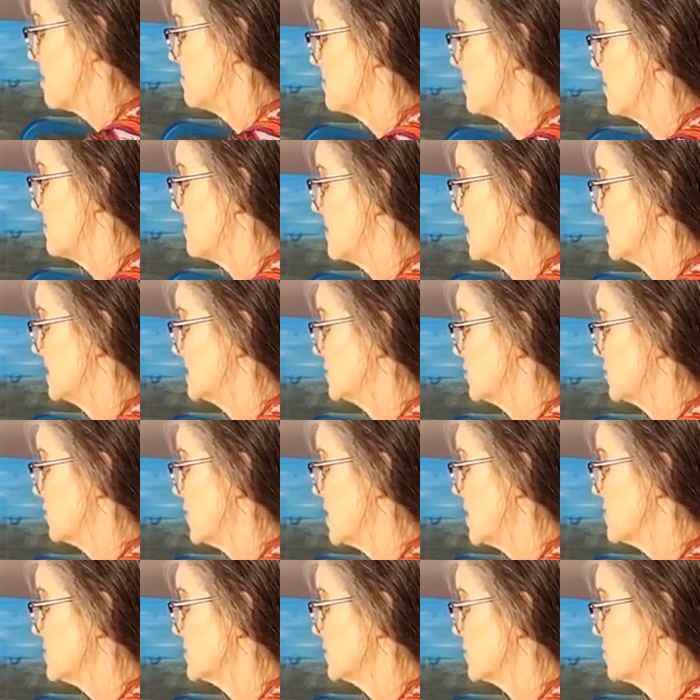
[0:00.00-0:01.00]
But my
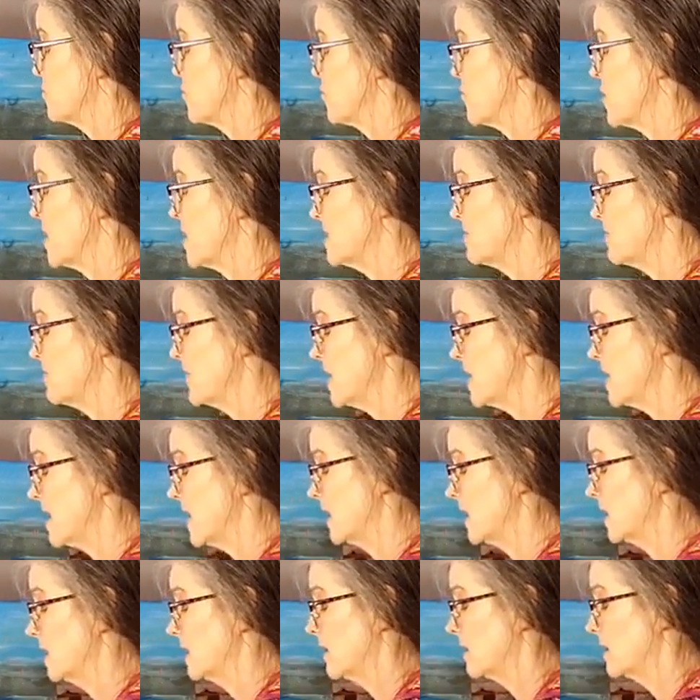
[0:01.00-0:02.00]
squares are pretty
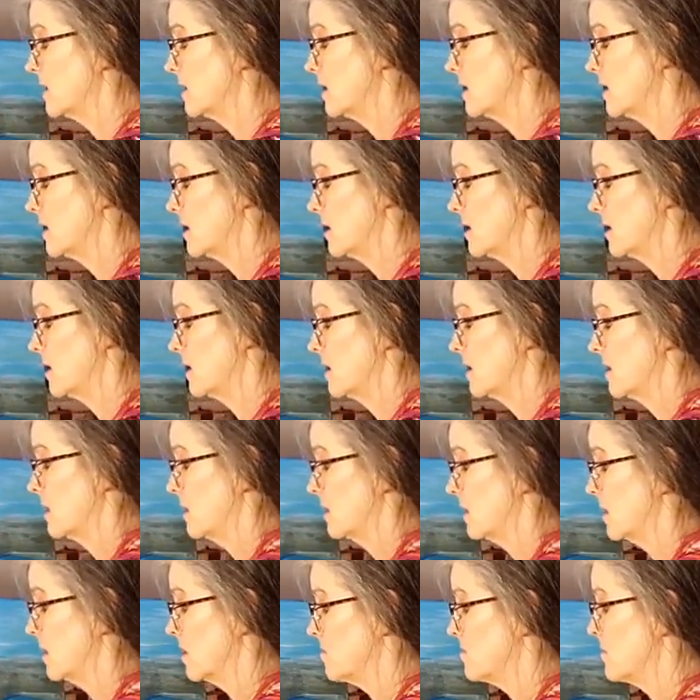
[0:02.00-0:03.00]
big
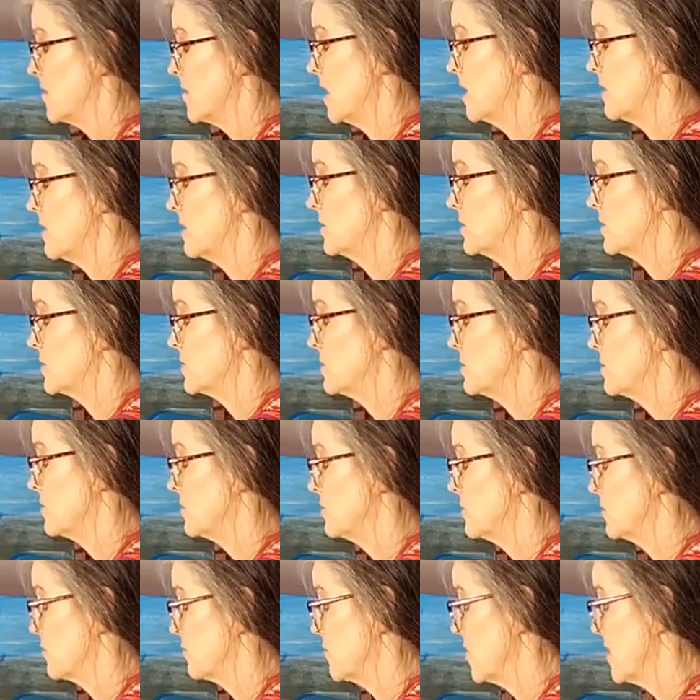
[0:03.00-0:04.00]
compared to
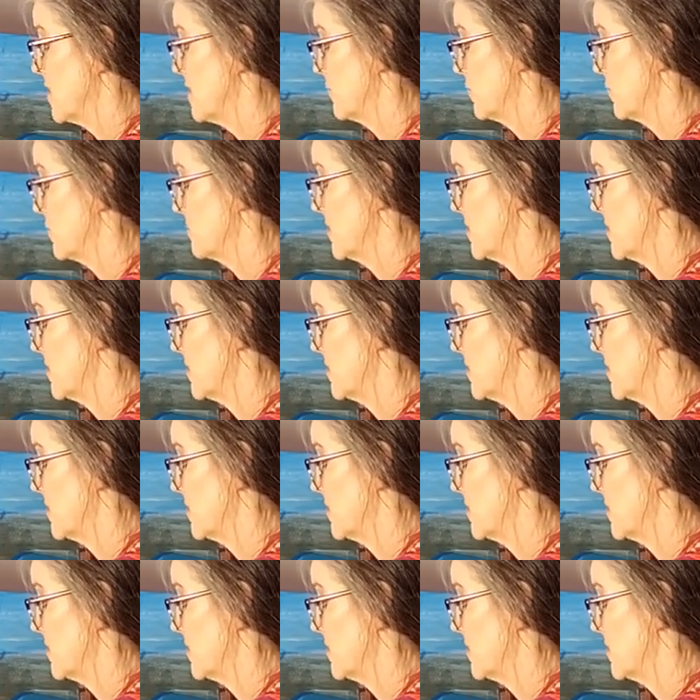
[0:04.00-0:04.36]
the river